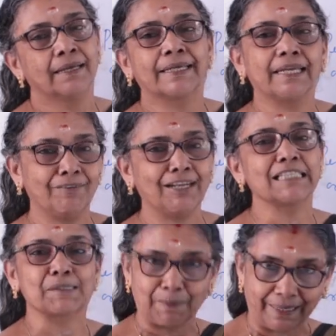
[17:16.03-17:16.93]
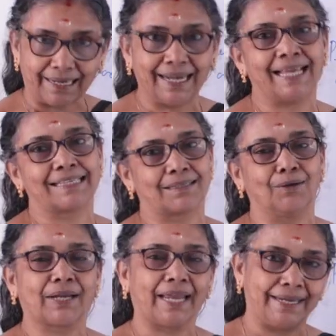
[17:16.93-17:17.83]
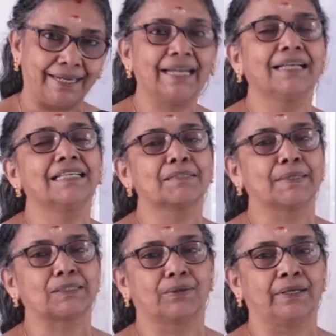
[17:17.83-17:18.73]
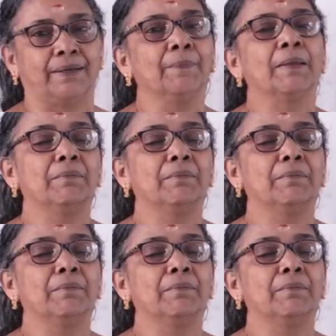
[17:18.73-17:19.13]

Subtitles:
He will spend less. Okay, I needed this much only.